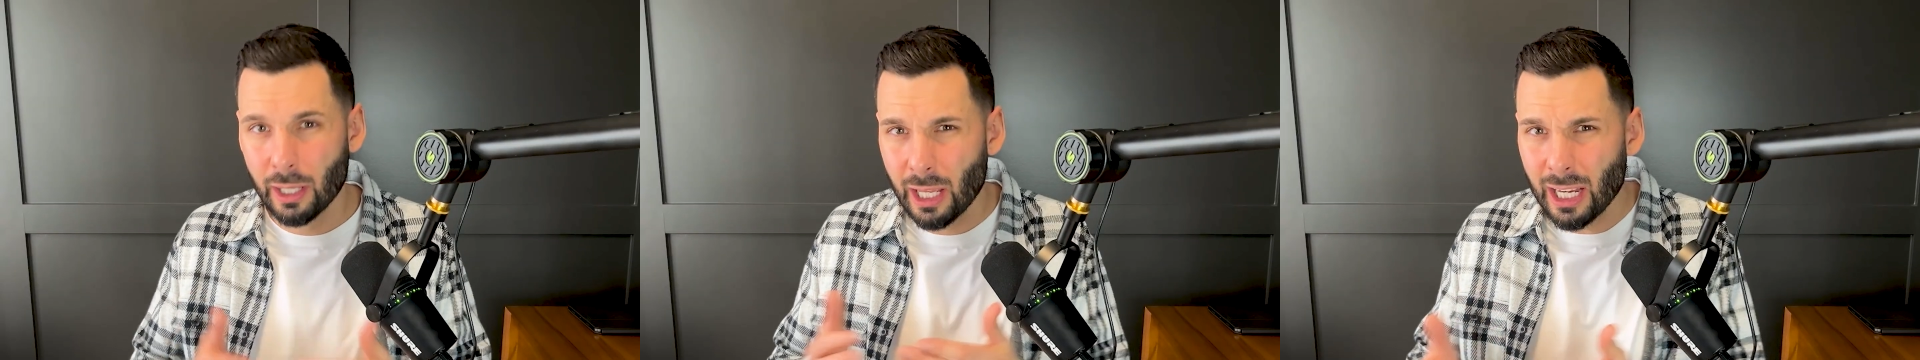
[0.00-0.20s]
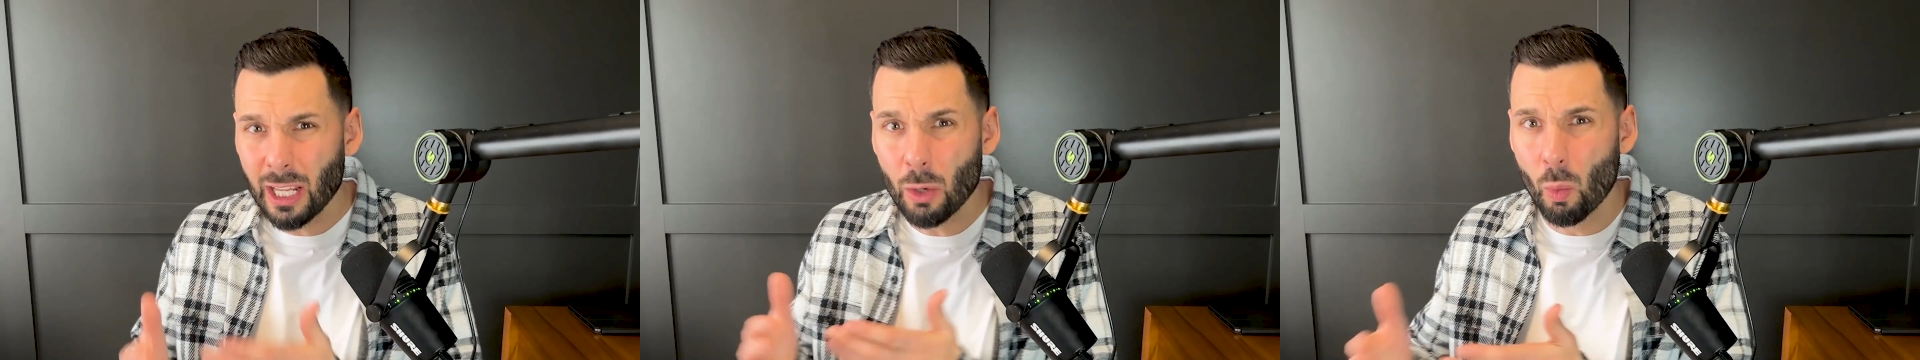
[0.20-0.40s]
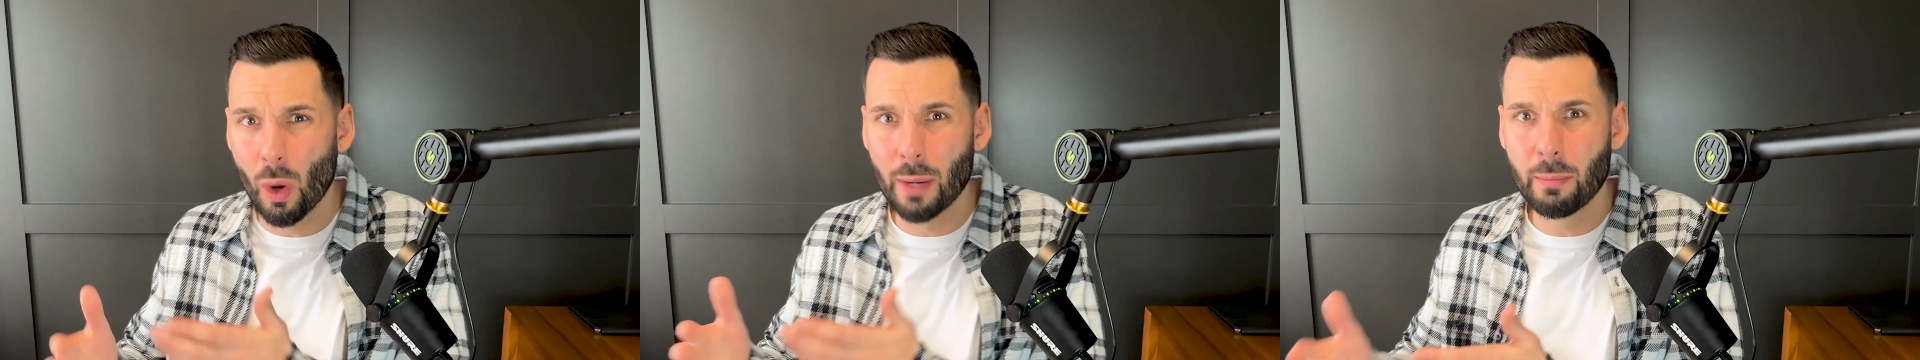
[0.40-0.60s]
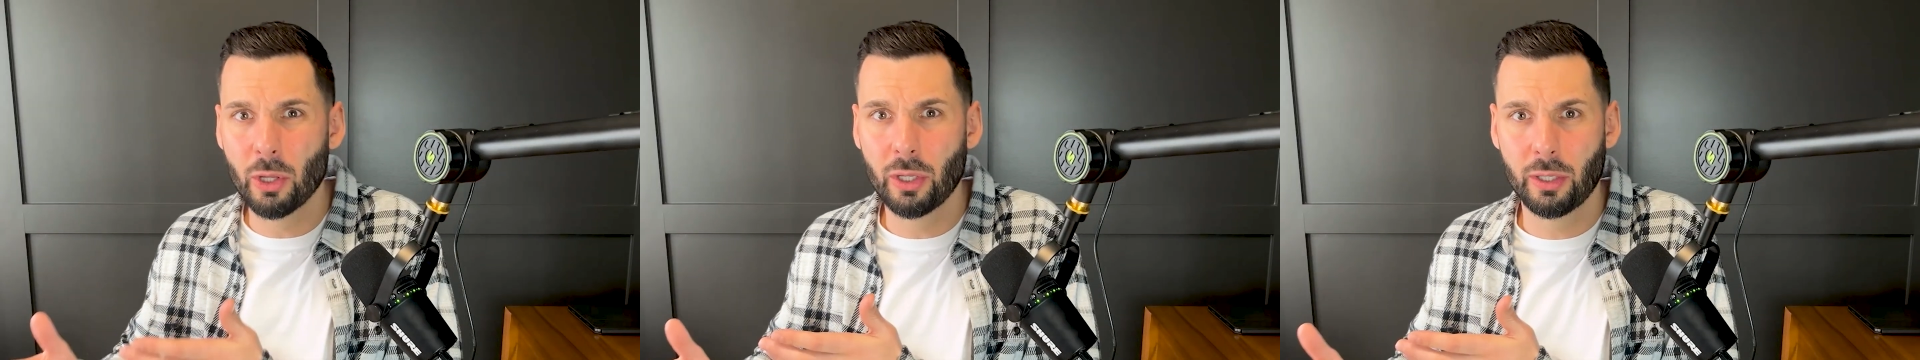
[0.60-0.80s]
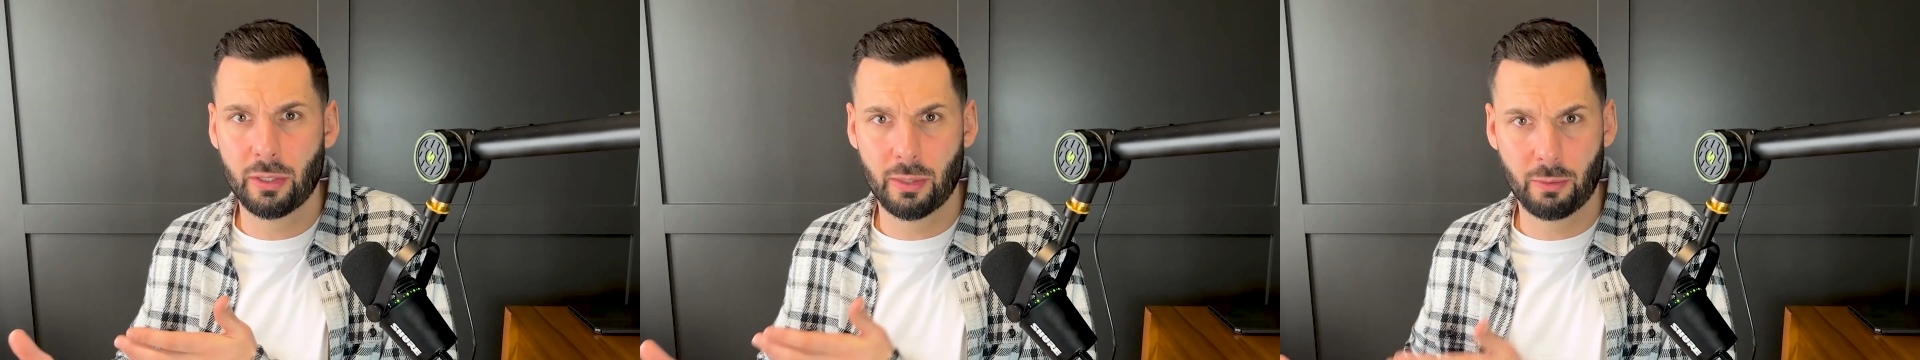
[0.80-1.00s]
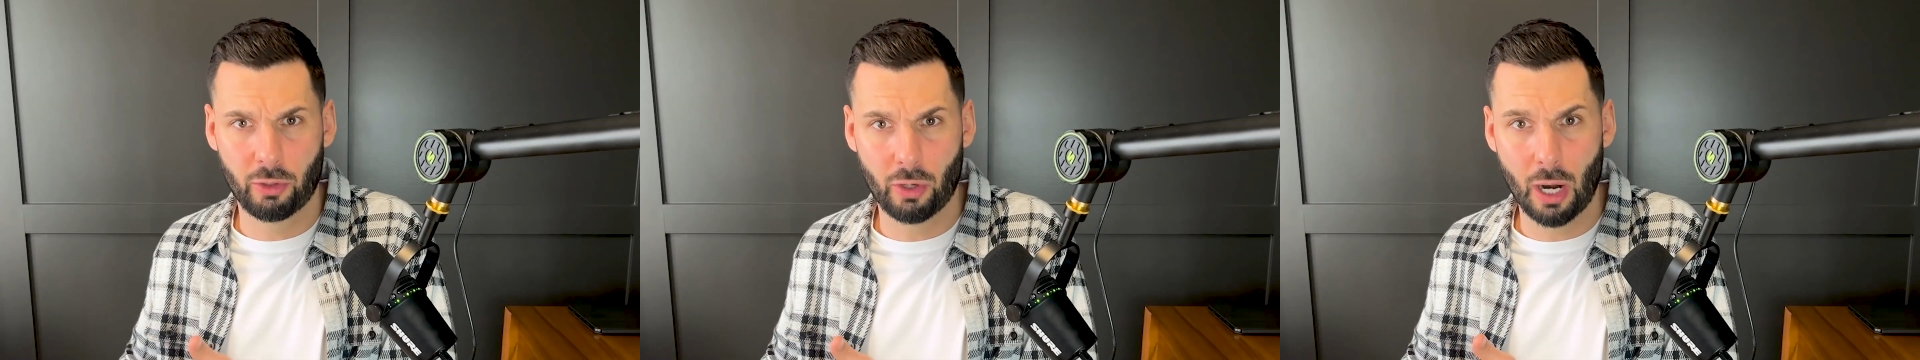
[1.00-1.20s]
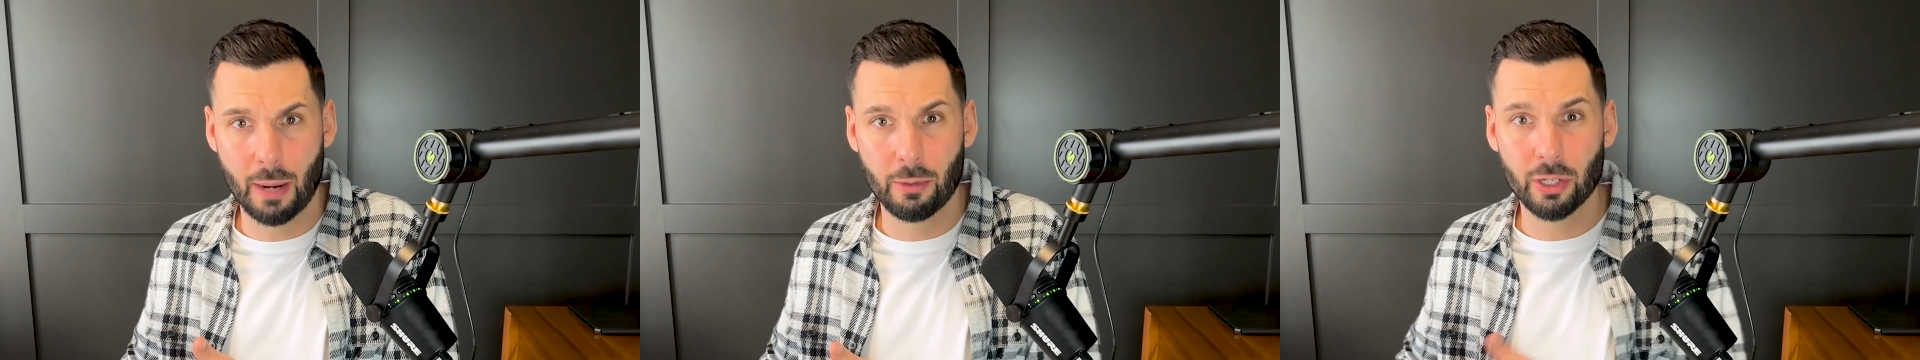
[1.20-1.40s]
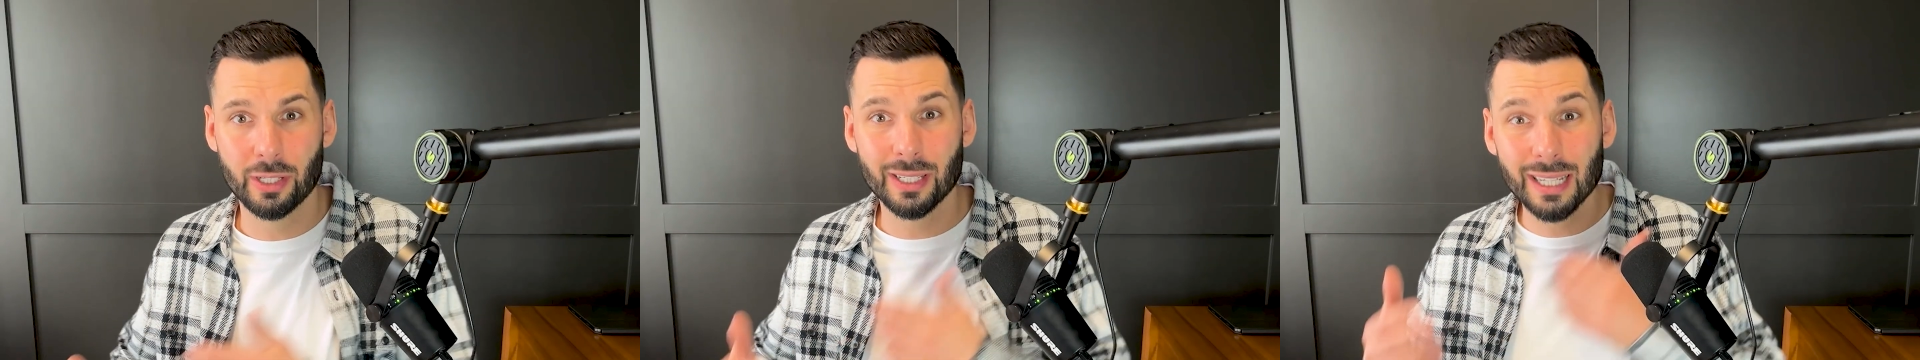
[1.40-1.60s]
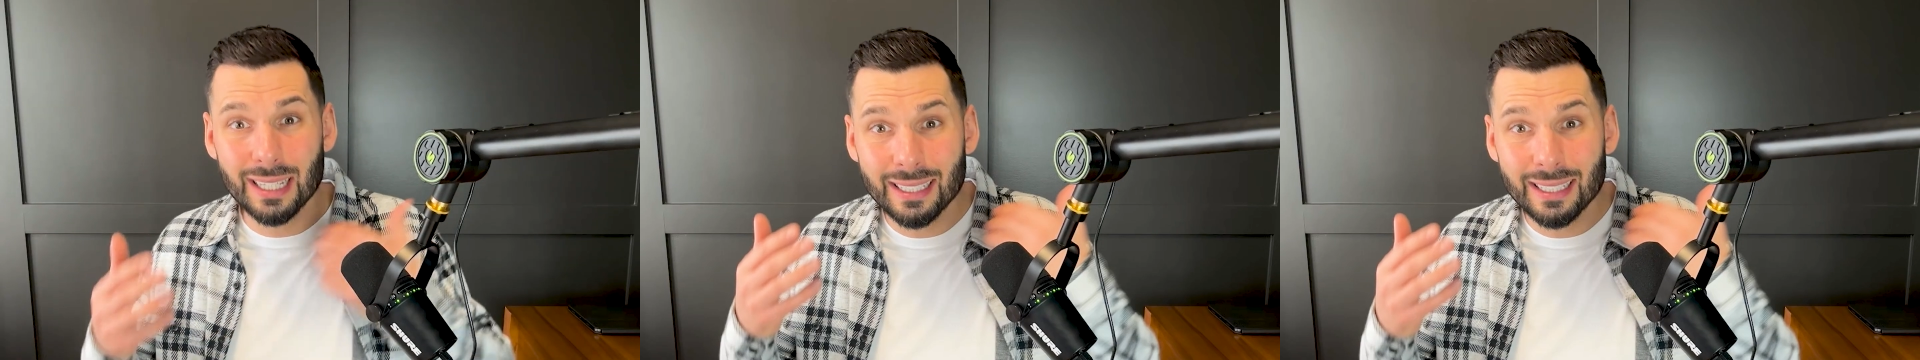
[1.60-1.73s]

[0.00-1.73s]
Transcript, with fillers: Hitting 1 million subscribers